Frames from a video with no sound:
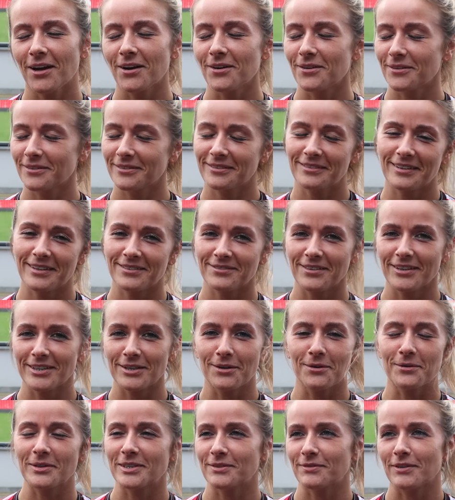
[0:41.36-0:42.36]
Oh,
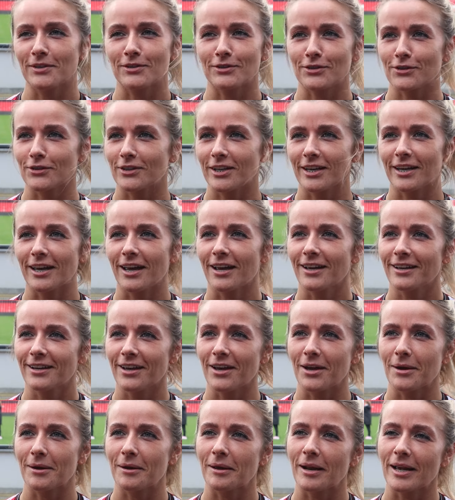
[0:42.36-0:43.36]
it always feels good here.
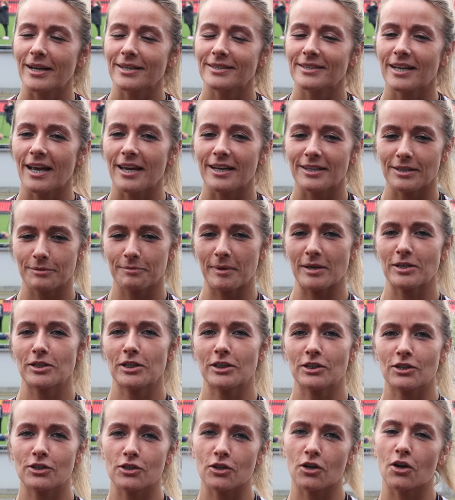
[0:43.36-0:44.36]
Uh, like I say,
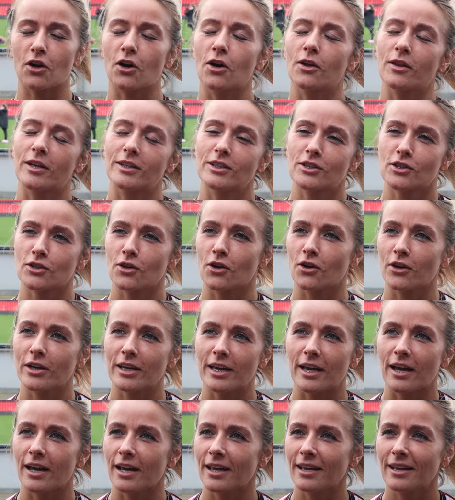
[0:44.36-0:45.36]
especially to score and then to score
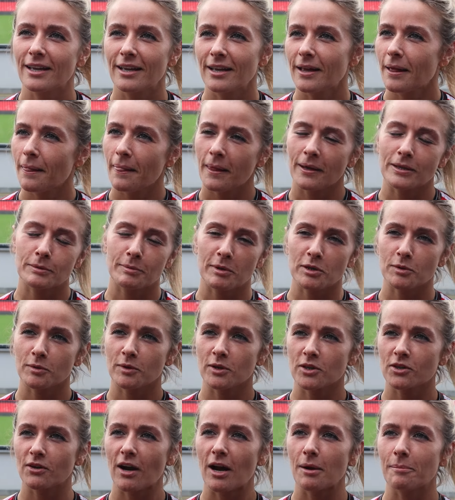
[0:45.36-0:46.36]
here,
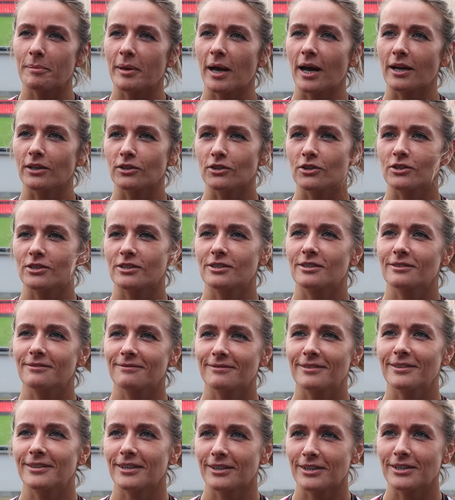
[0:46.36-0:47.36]
especially with the crowd behind us.
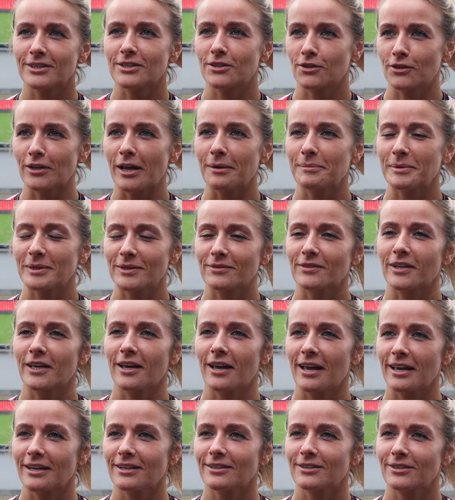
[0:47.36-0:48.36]
It's good
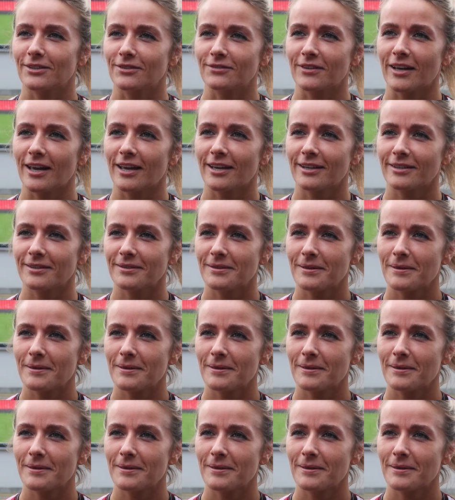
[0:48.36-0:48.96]
atmosphere. Love it. And